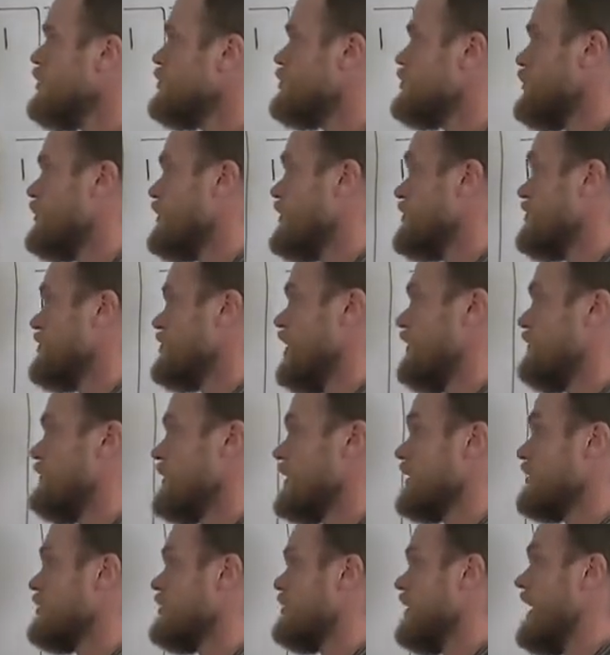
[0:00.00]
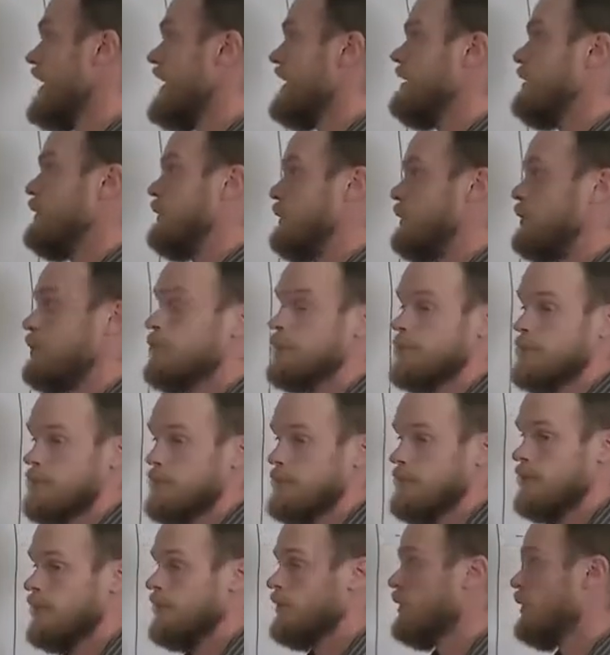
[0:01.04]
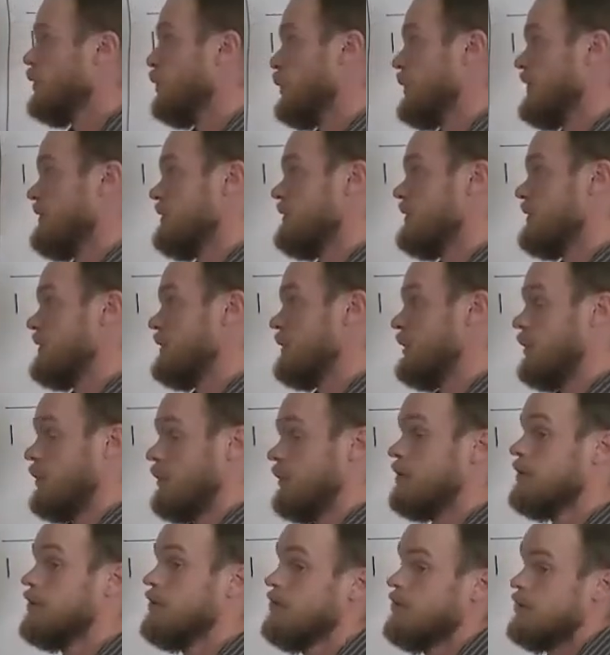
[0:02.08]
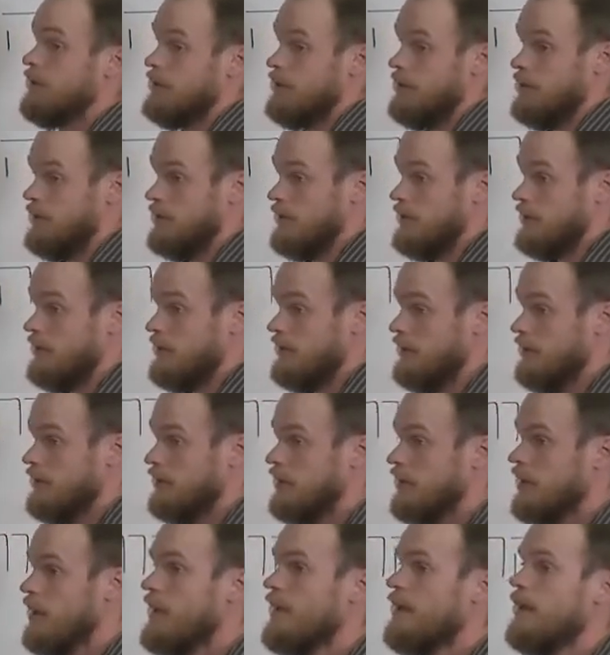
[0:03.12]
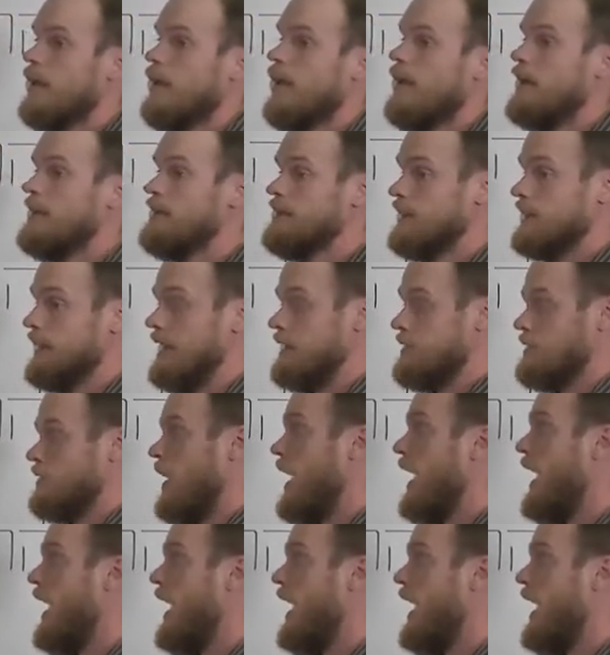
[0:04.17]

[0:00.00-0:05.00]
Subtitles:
So this suffix, enu, with the yod, indicates